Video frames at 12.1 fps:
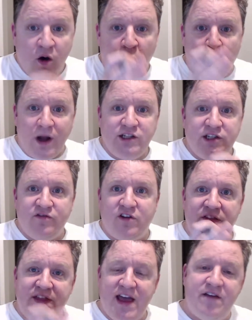Once you've
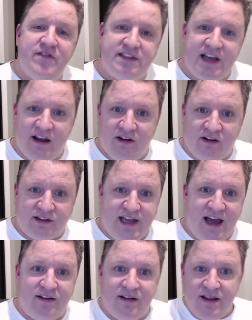got the avatar
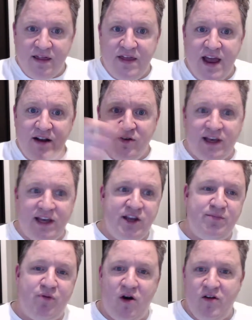locked down, then look
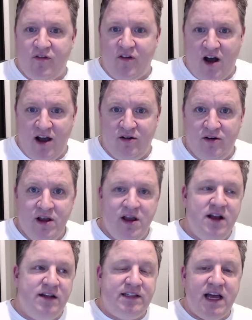at your profile.
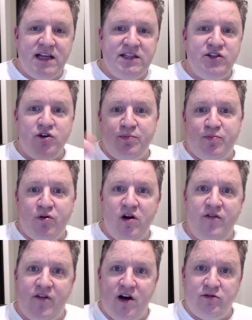Does your
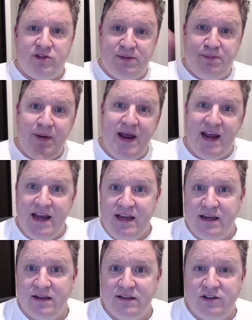profile
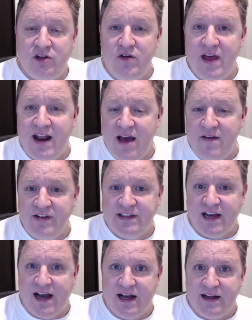speak to that
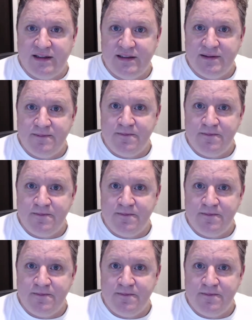avatar?